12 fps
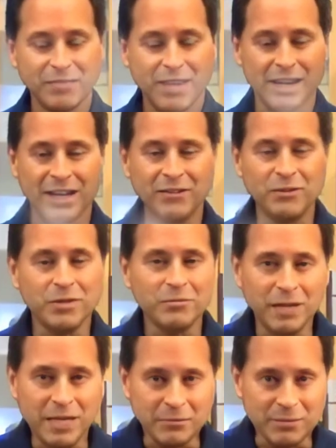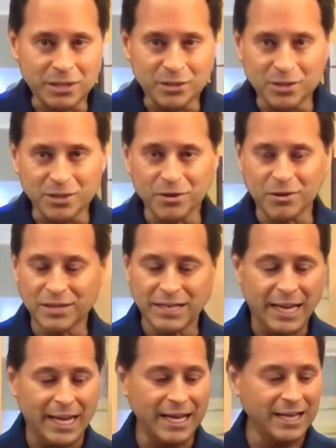Hi everyone, my name is Lou Corona,
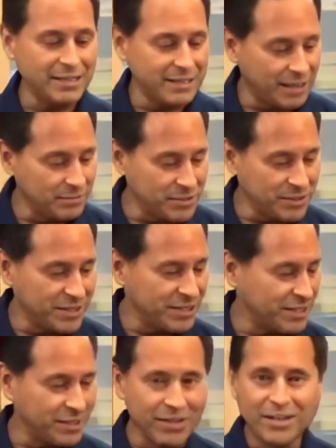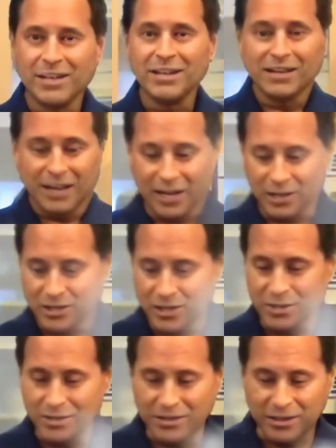and I'm just going to
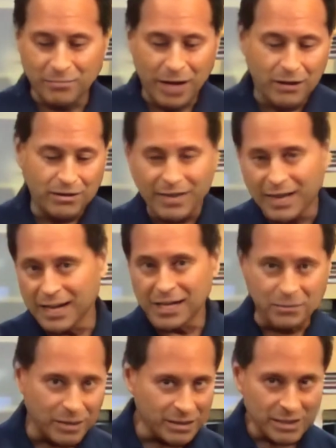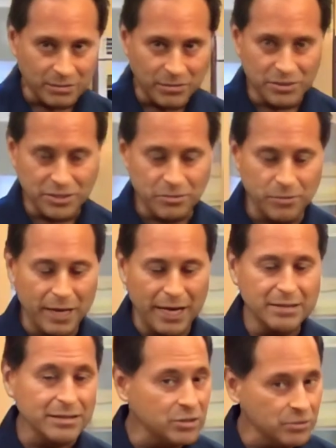share about how to make the lemon ginger
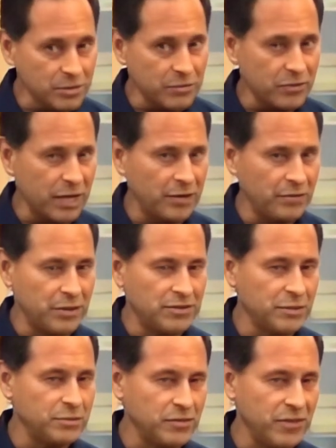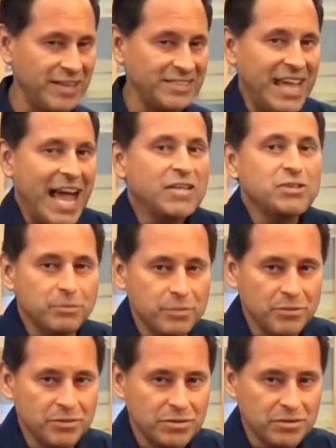blast, a little bit of some of its
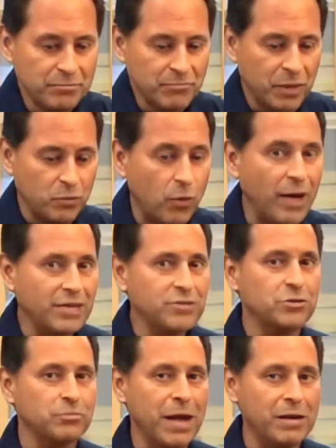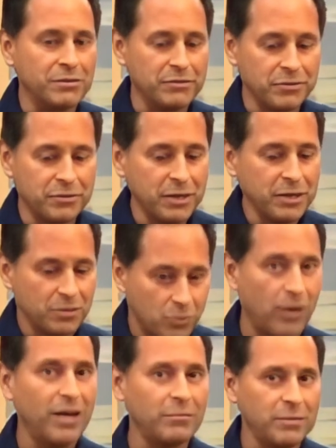attributes and why it's so powerful,
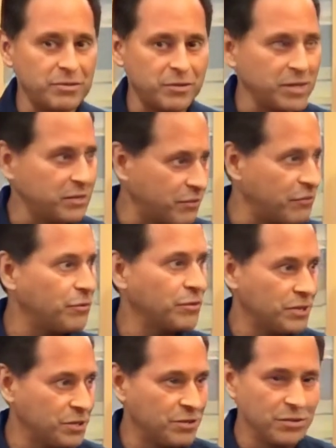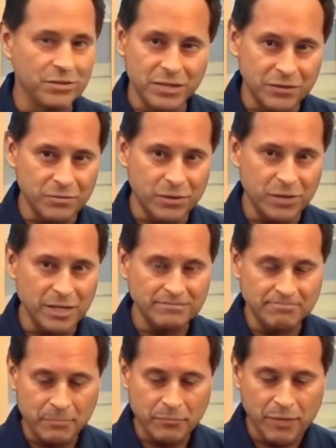why I've been drinking it for 42 years every
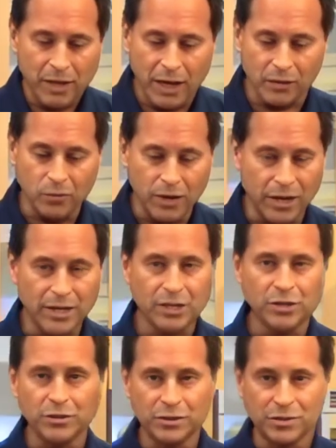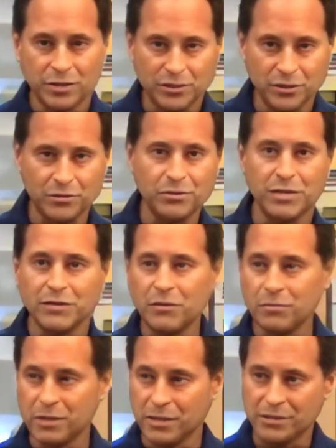morning, and why I encourage you and
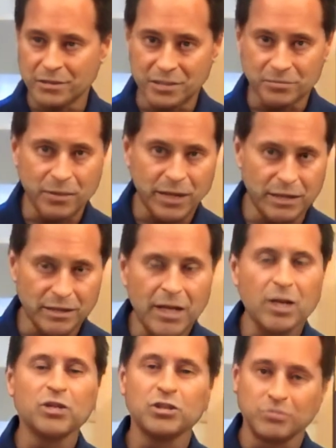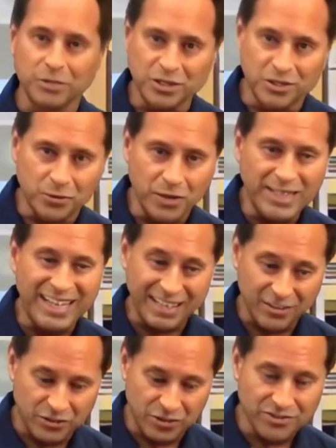everybody else on this planet to be
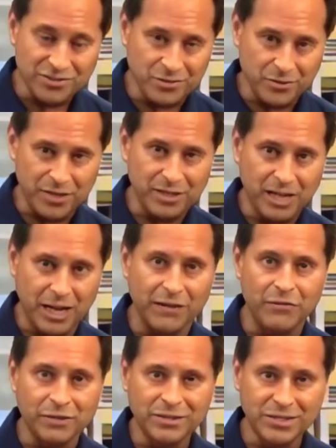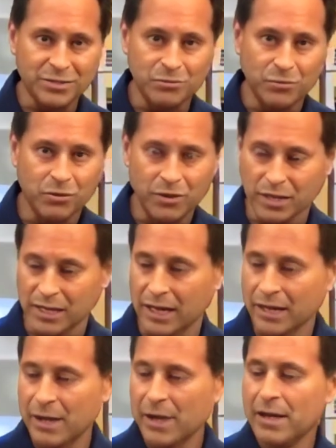drinking this drink every single morning.
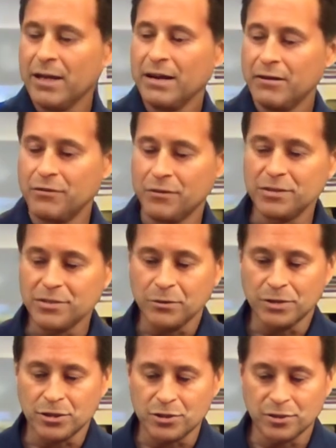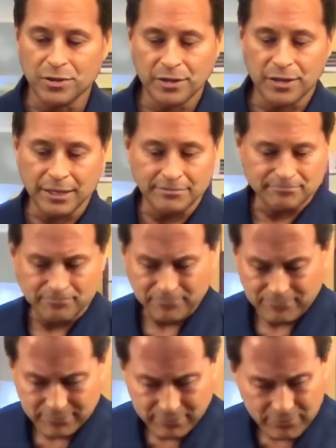First, I want to show you
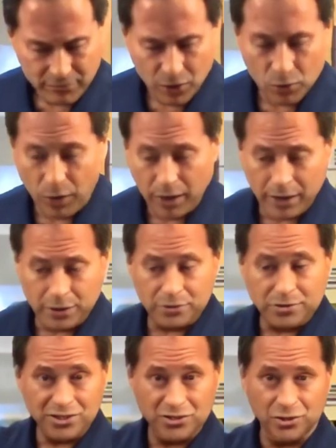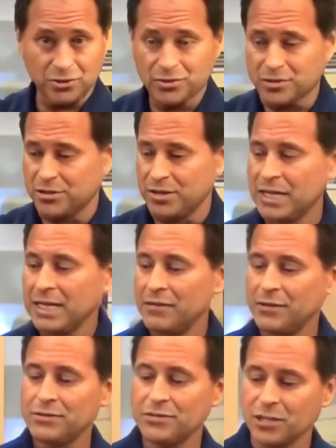why I use this juicer.
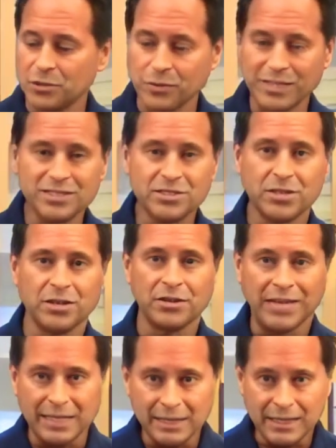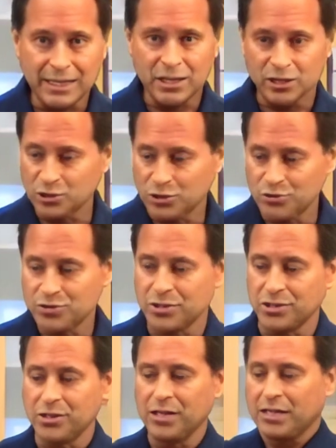This is a Green Star Elite
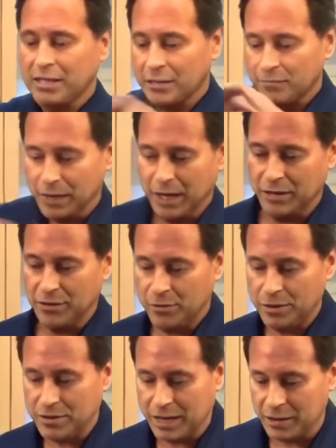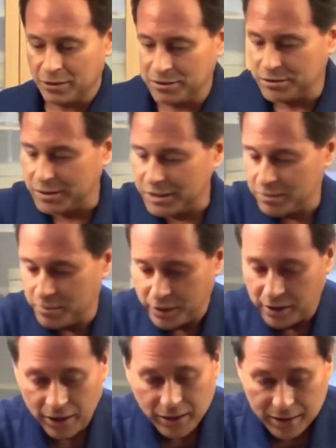juicer, and the reason I use it is
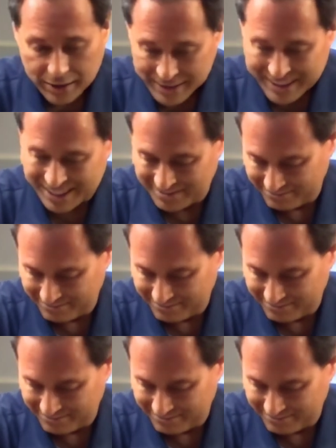because,